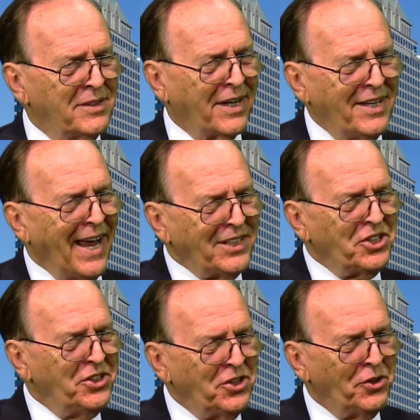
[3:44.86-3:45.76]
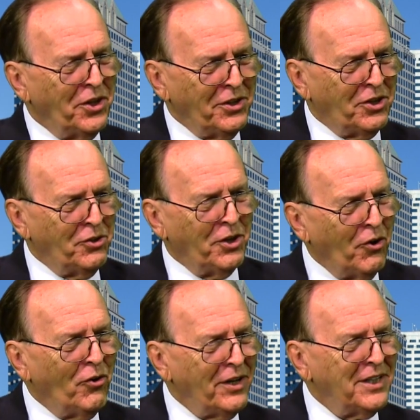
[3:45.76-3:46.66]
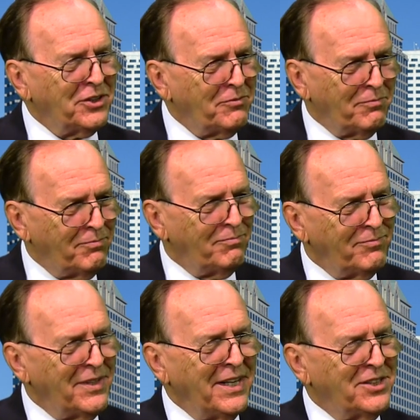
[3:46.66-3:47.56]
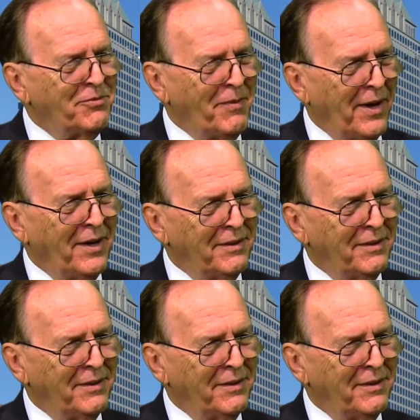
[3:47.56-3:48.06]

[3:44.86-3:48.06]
connection to the to the earliest things of man.